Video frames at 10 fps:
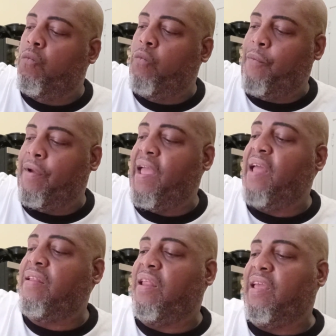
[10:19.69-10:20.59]
we were
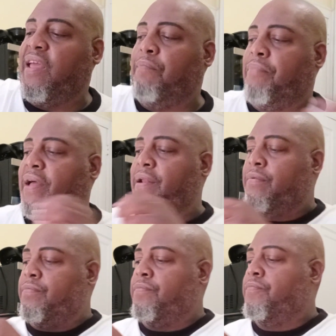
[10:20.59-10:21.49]
handling it,
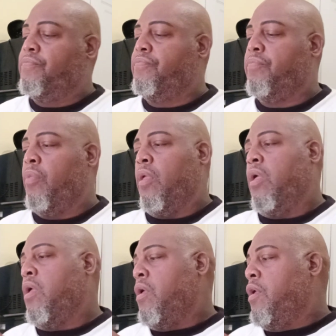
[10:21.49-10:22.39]
but
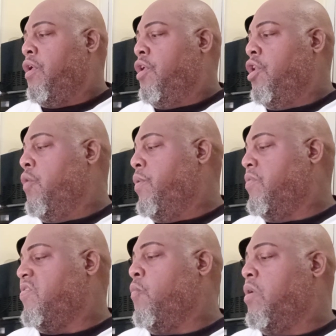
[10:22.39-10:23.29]

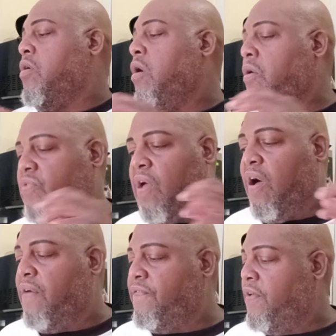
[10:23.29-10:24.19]
when someone calls
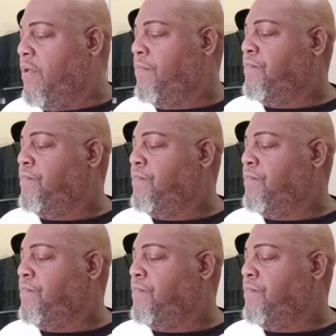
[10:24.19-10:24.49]
off